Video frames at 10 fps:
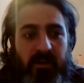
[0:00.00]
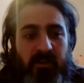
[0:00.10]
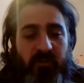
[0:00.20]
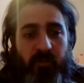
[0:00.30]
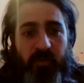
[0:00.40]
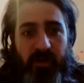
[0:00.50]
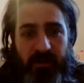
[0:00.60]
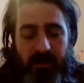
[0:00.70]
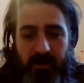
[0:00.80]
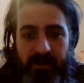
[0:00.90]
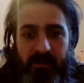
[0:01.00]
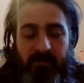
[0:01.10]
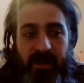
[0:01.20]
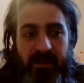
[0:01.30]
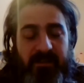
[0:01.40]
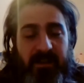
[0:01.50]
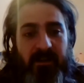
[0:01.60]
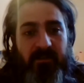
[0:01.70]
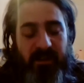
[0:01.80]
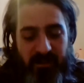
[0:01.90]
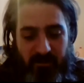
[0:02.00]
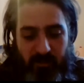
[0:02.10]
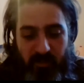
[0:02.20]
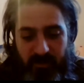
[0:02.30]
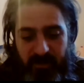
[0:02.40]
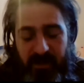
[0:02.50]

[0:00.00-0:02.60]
So put a little layer of that down, then I'll put